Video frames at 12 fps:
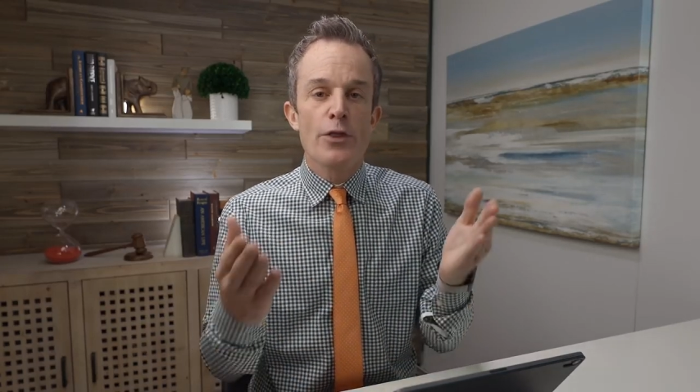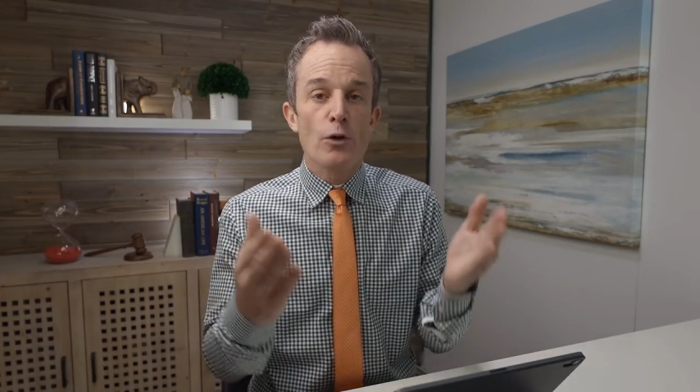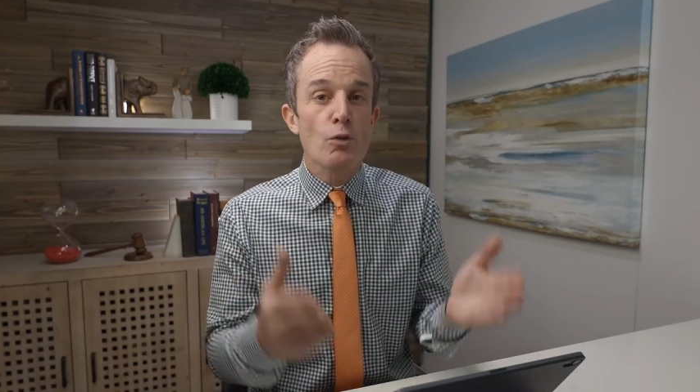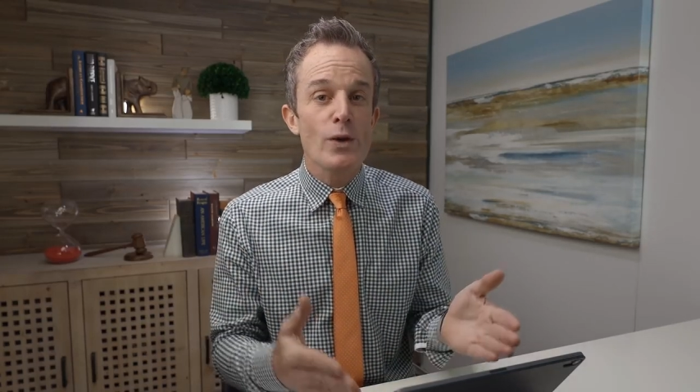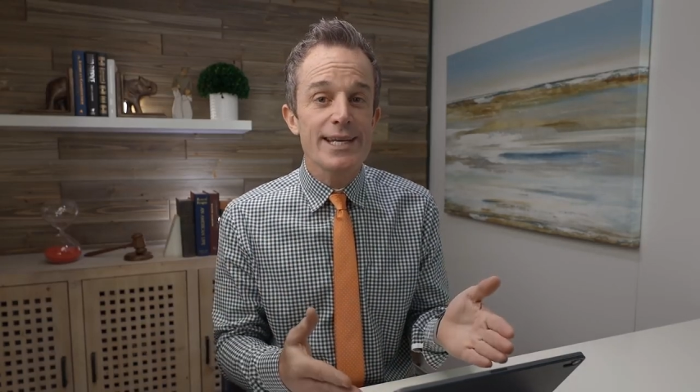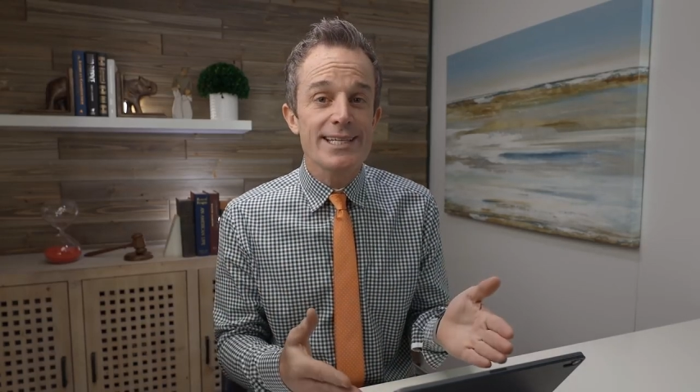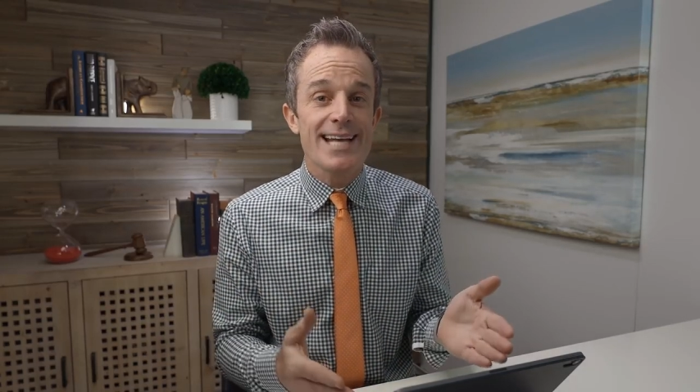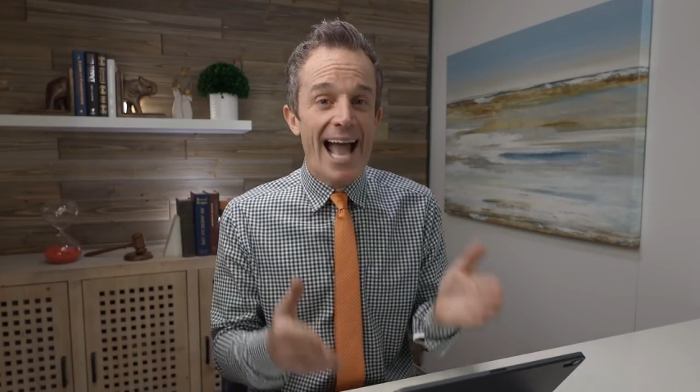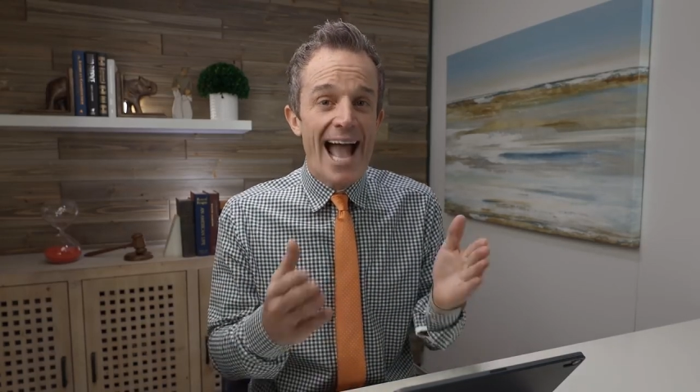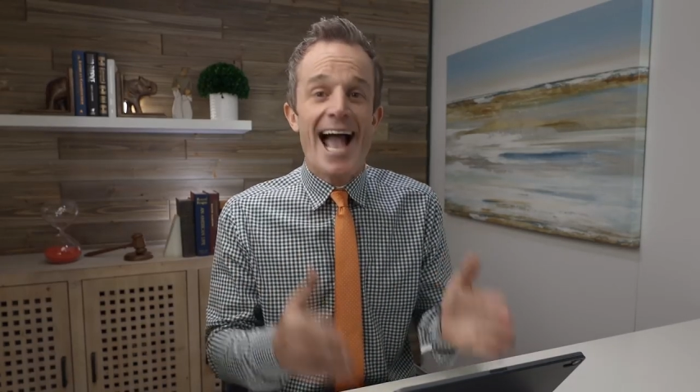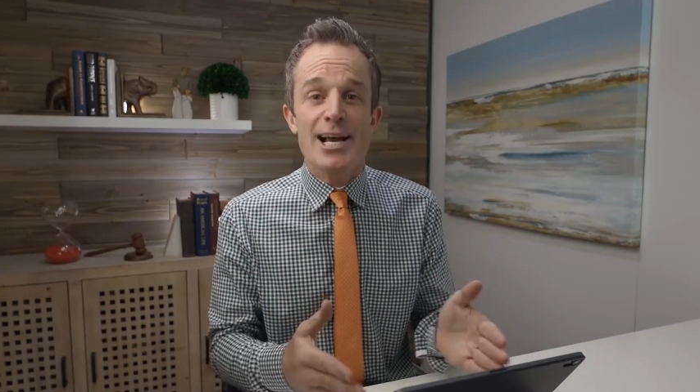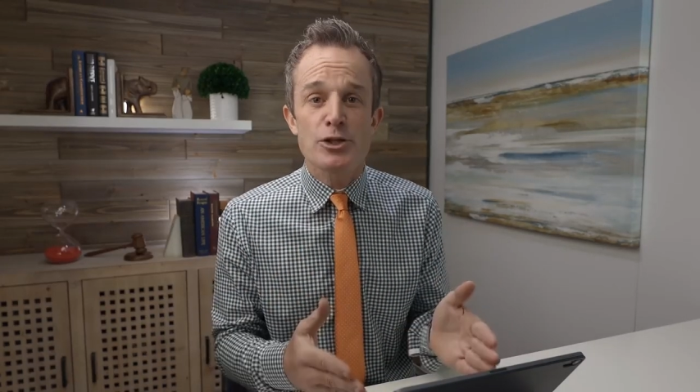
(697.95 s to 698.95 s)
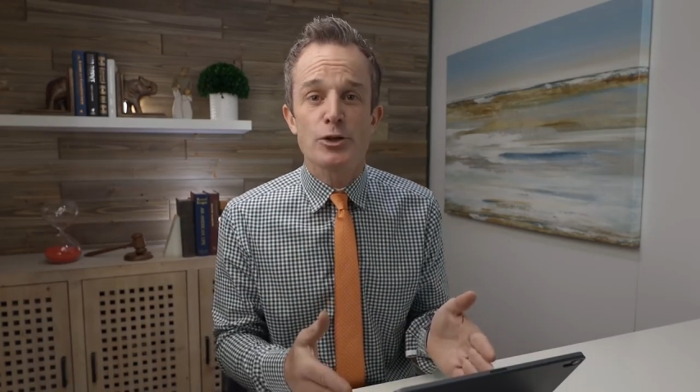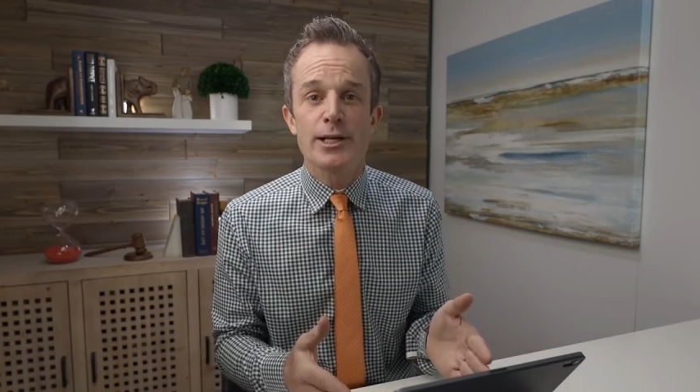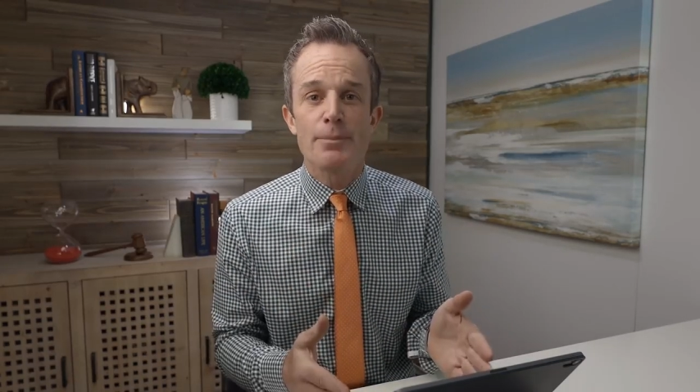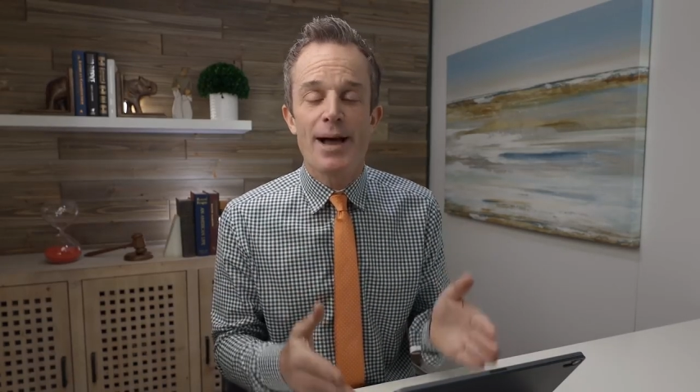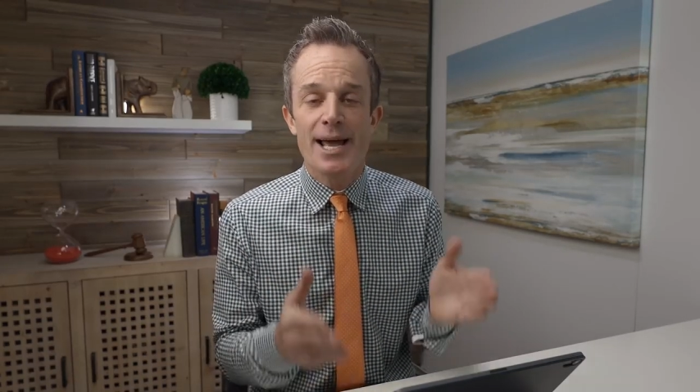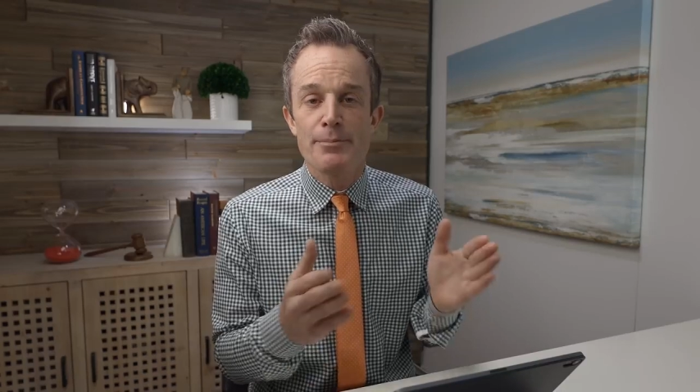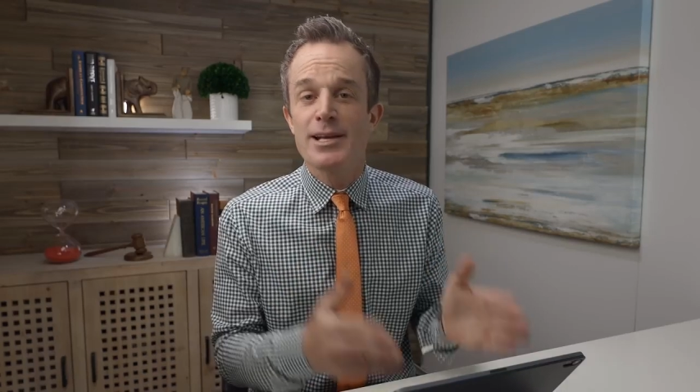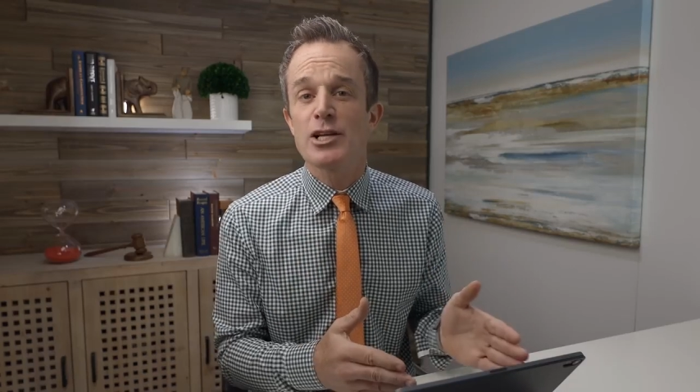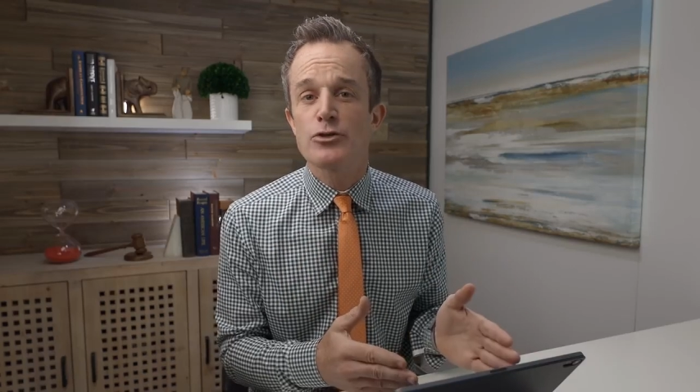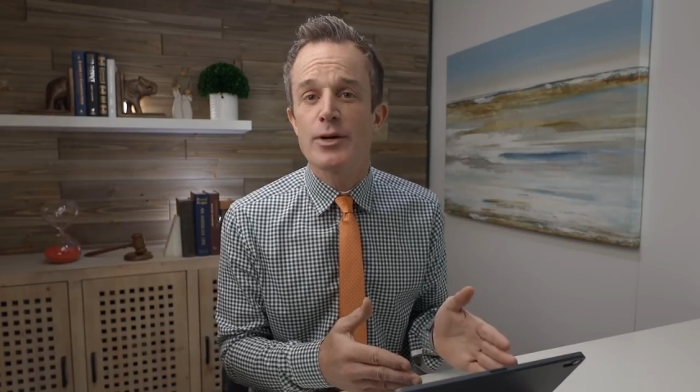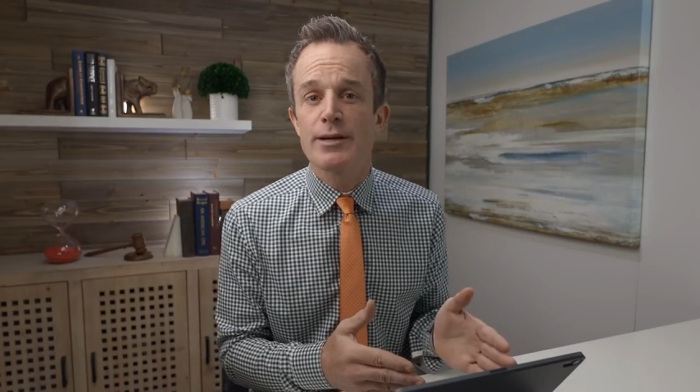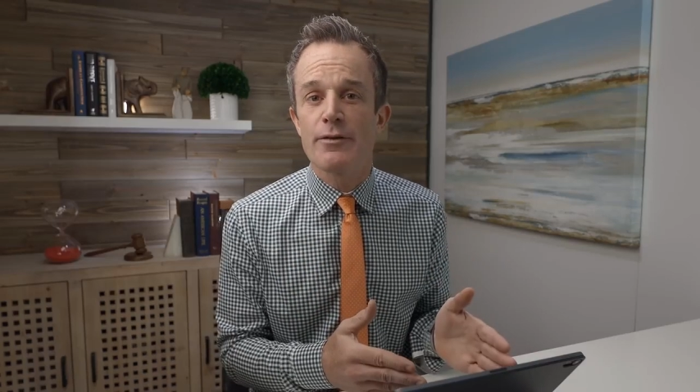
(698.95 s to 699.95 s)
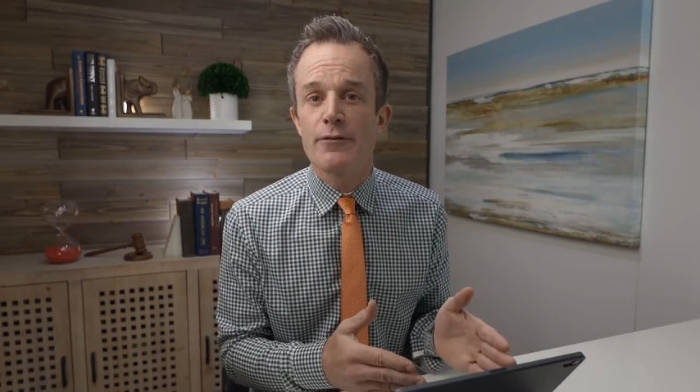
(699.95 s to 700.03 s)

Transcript: They're written actually by administrative